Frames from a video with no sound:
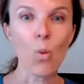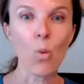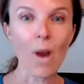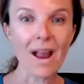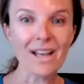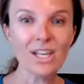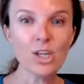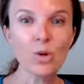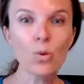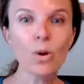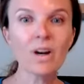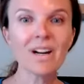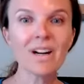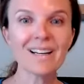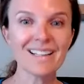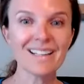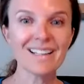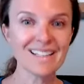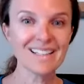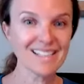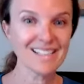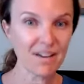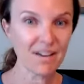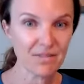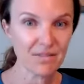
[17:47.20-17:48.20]
When you are
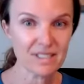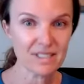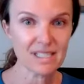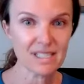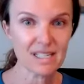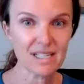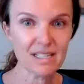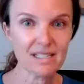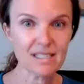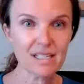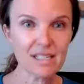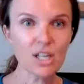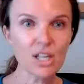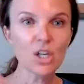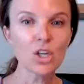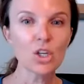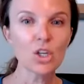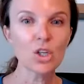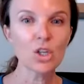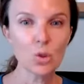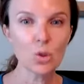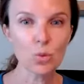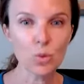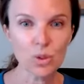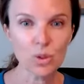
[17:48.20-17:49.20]
in a deficit,
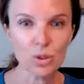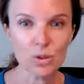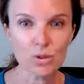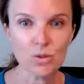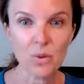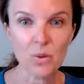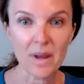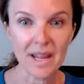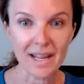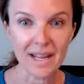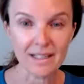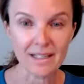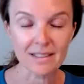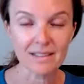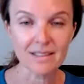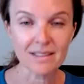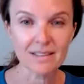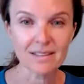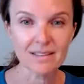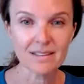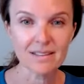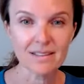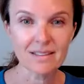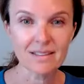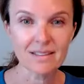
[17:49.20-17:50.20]
you will lose weight.